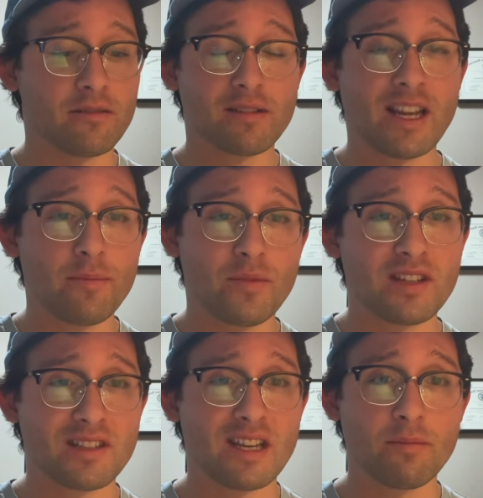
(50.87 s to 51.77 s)
keep
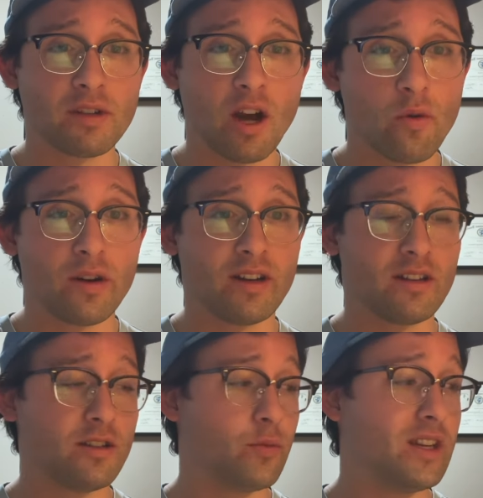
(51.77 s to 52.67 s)
this team
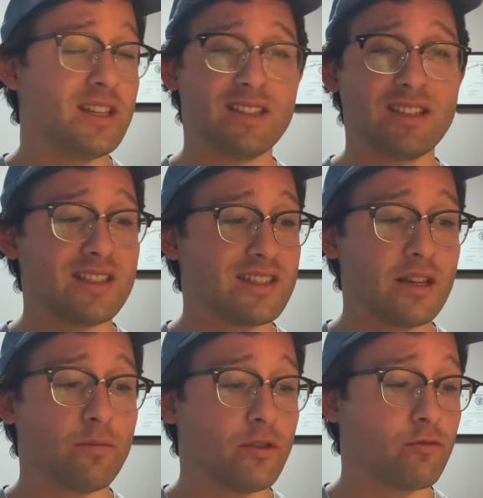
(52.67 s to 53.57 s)
going. This
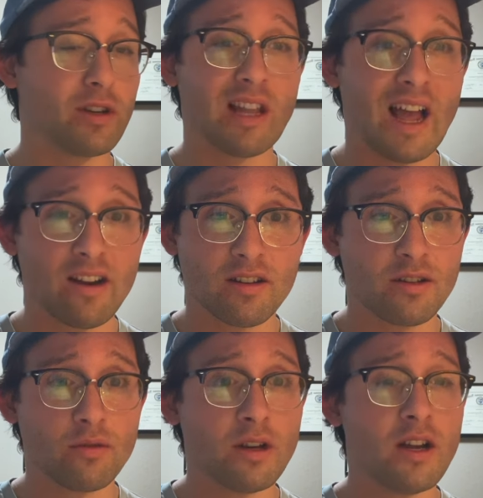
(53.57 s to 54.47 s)
team relied on
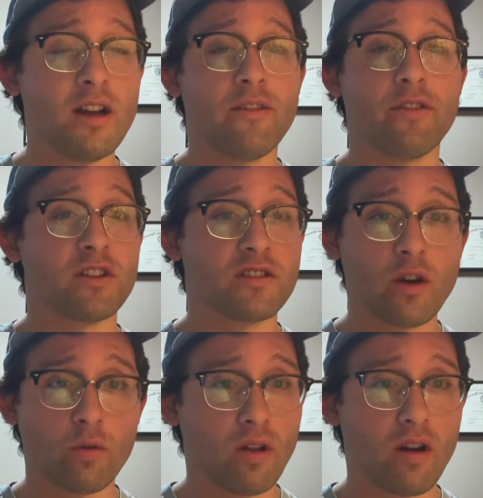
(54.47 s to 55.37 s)
you for
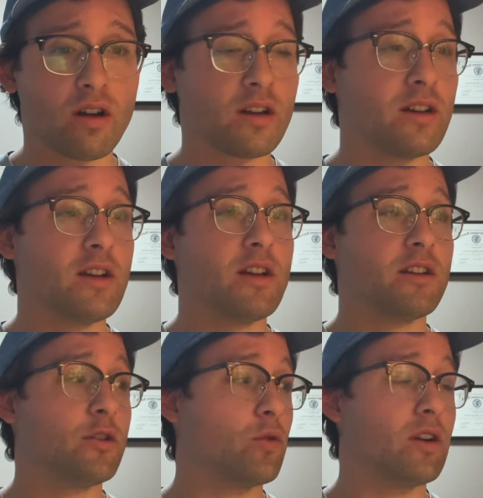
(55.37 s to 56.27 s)
so long.
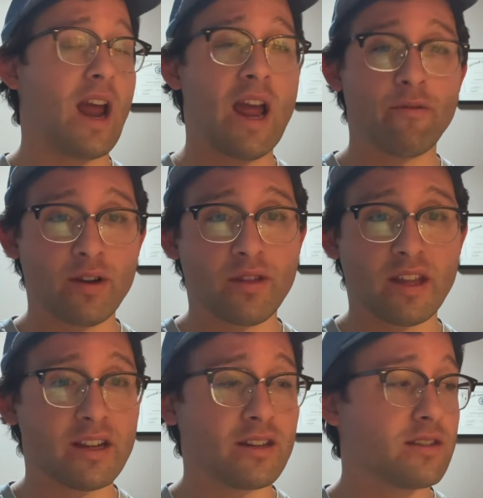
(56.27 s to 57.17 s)
You were
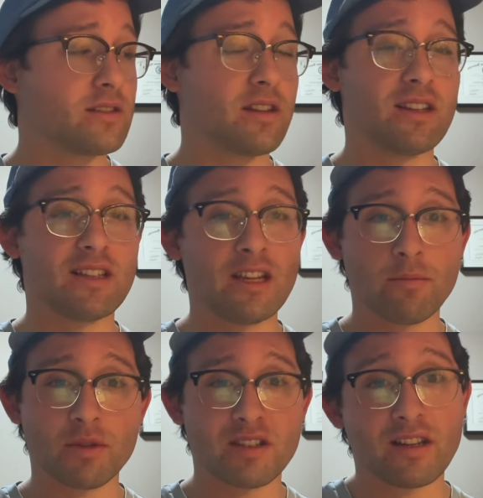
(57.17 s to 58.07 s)
everything to the
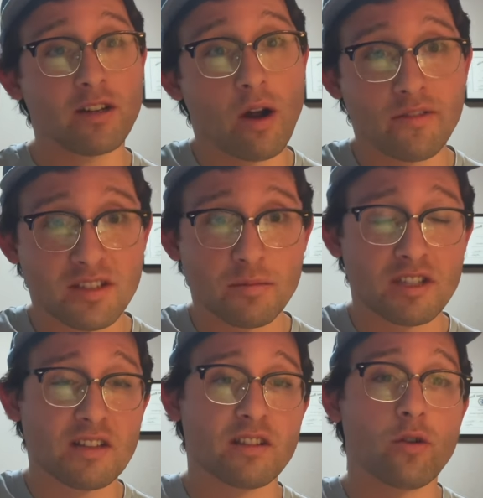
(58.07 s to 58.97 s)
team, you know, obviously
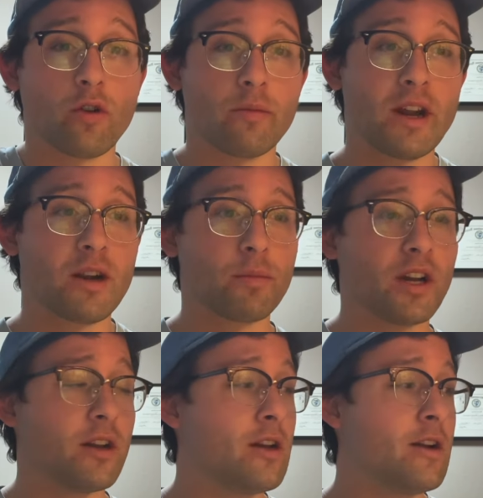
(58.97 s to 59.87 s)
besides the quarterback, but